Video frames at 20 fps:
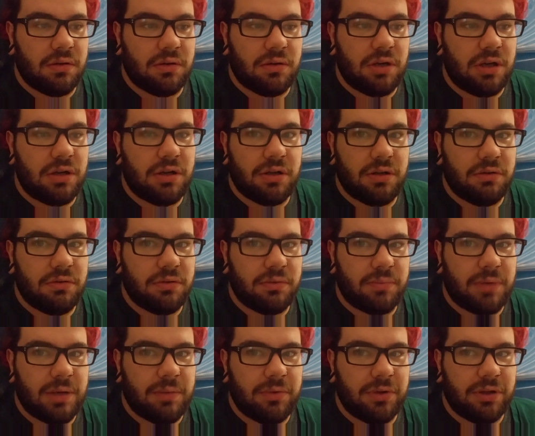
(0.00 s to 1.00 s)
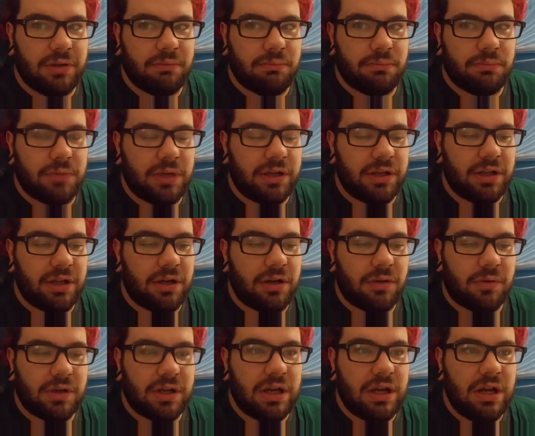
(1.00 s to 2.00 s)
I don't know, probably I'd get out
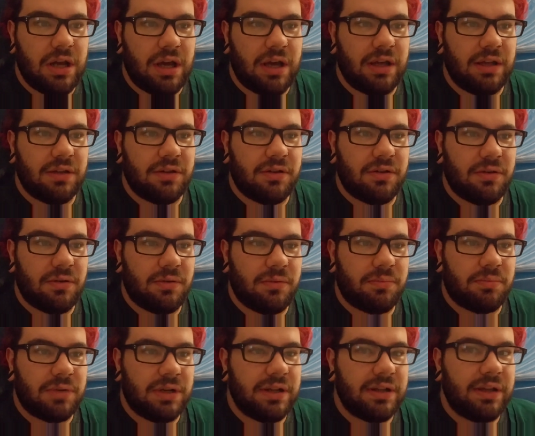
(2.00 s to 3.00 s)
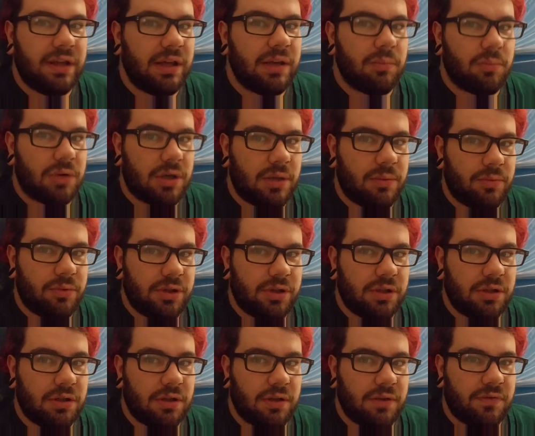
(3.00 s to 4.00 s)
of work at nine, so pretty late probably,
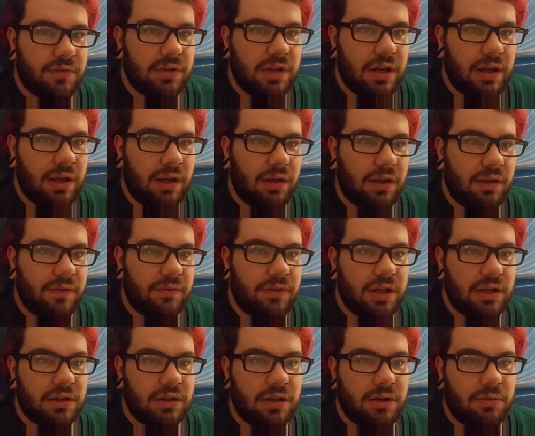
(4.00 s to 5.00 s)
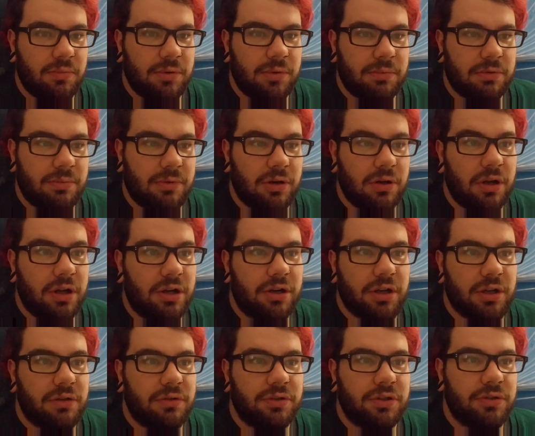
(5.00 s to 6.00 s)
if today. If not, then it'll be up tomorrow. I
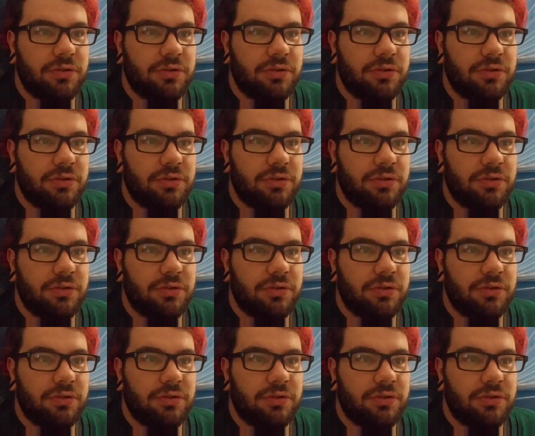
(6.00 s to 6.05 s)
don't know.